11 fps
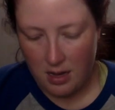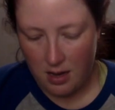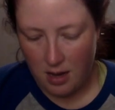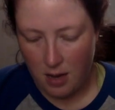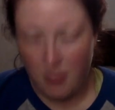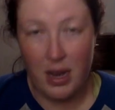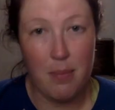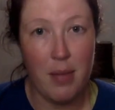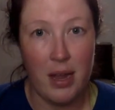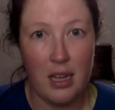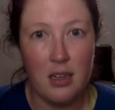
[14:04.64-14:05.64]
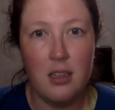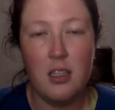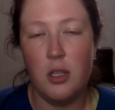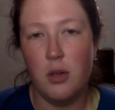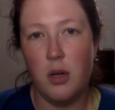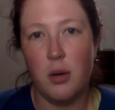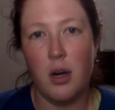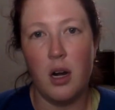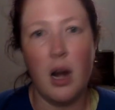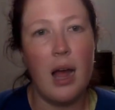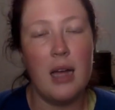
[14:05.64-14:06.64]
named Megan, you know
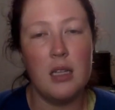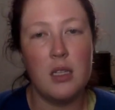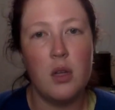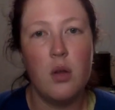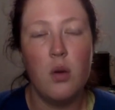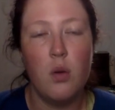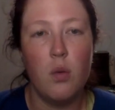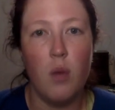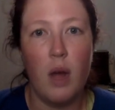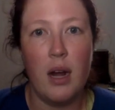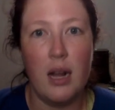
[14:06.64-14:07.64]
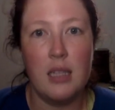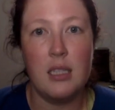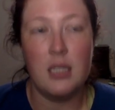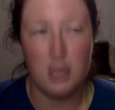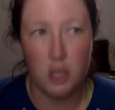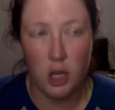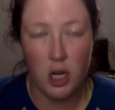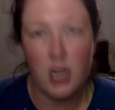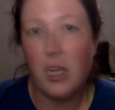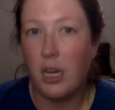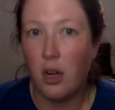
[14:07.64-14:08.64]
her as Wide-Eyed Stitcher
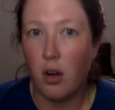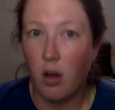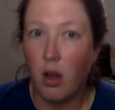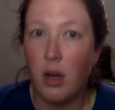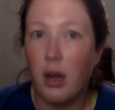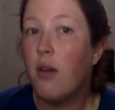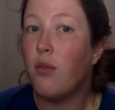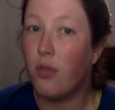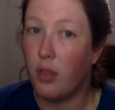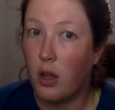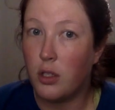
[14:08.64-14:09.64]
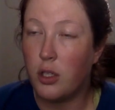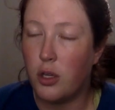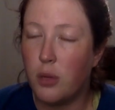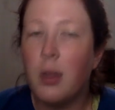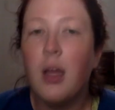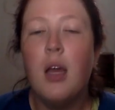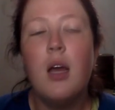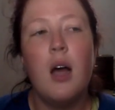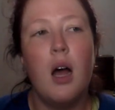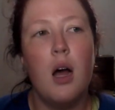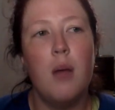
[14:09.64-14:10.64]
here on Flosstube.
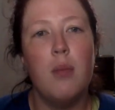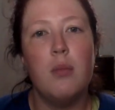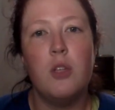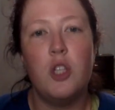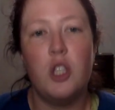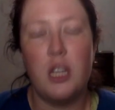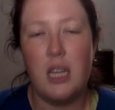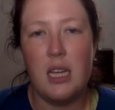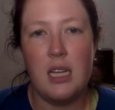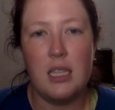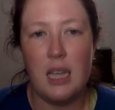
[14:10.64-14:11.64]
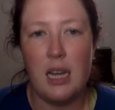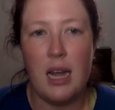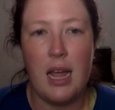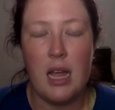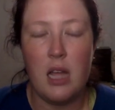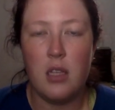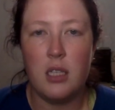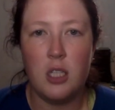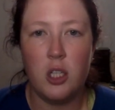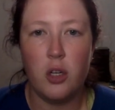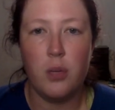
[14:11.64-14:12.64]
She is in a
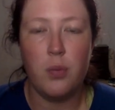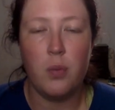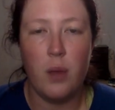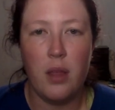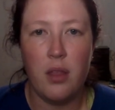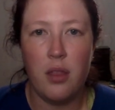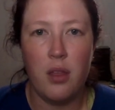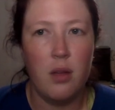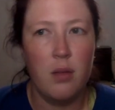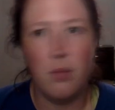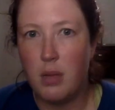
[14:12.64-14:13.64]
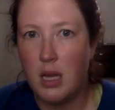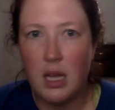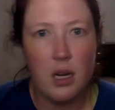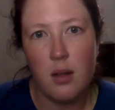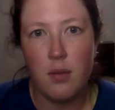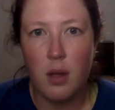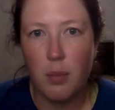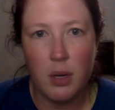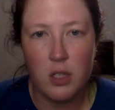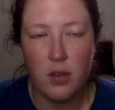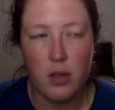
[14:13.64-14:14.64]
stitching group with me and a
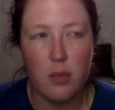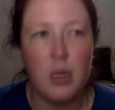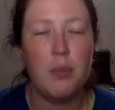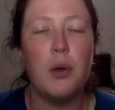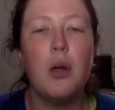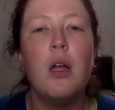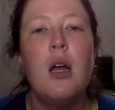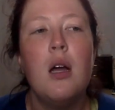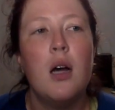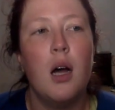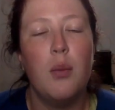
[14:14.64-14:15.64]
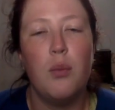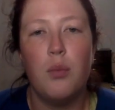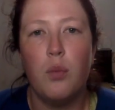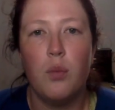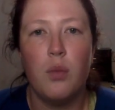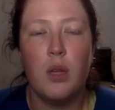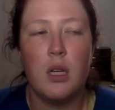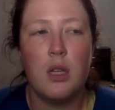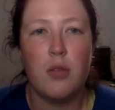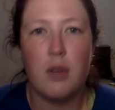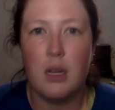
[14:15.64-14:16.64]
bunch of other people, the
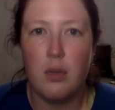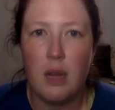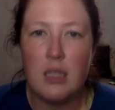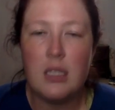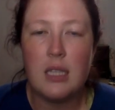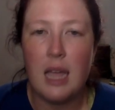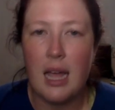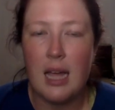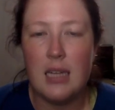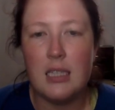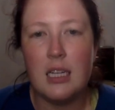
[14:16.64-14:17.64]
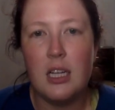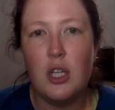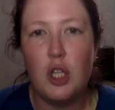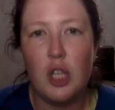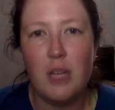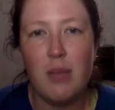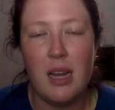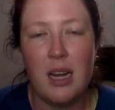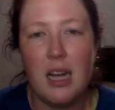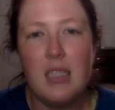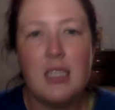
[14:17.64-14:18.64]
Threaded Wrens, and she made
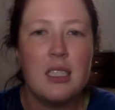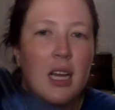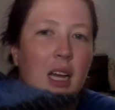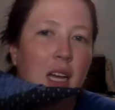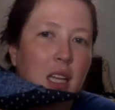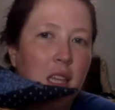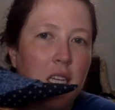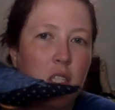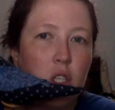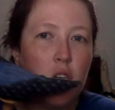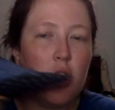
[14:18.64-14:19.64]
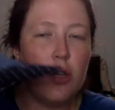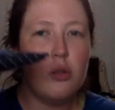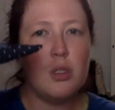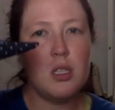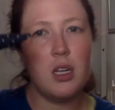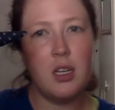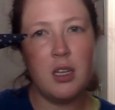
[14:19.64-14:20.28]
us these cute